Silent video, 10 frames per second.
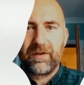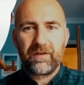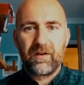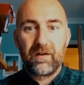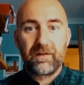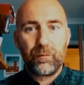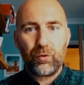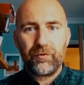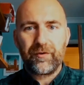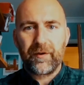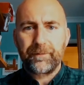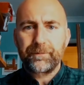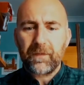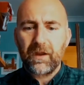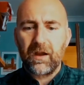a as a porter.
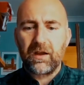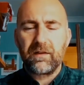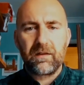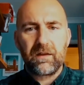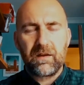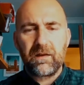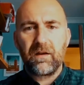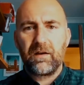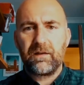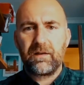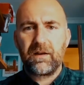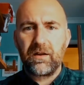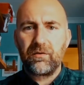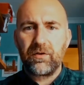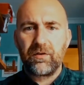Uh, in in the
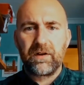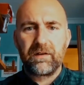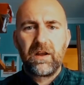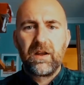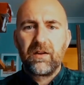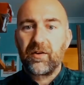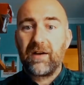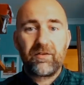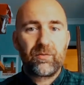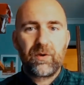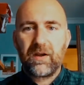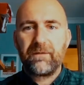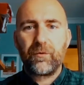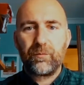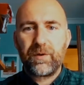ICU unit, so having to wear
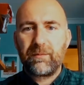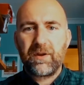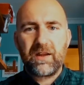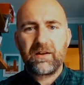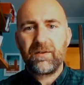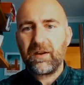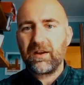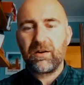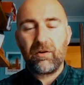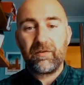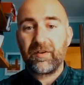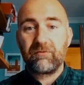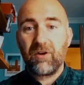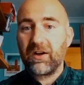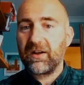full PPE, and I think you know,
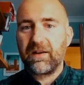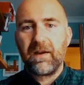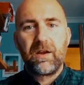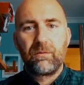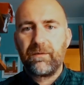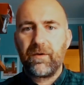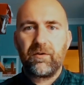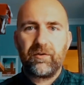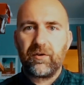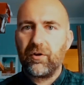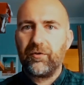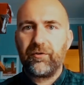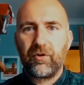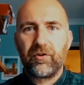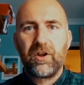obviously, rightly, we focused a
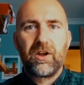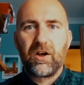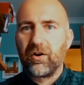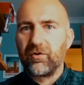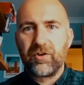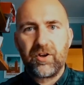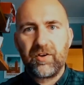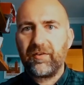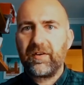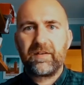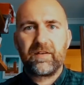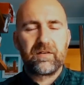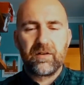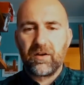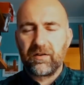lot on uh, on nurses
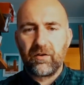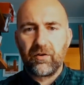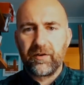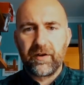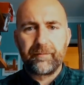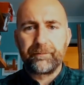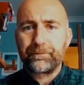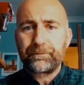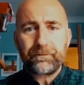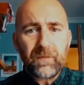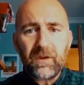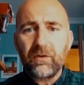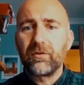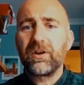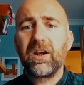and and on on
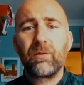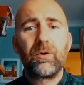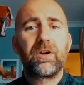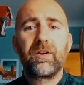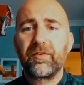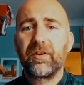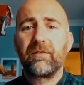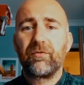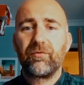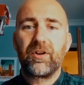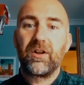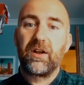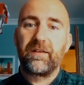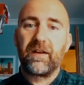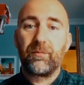um, care workers and other
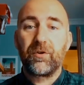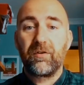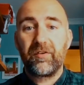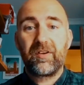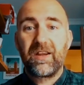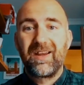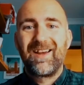frontline staff. But obviously,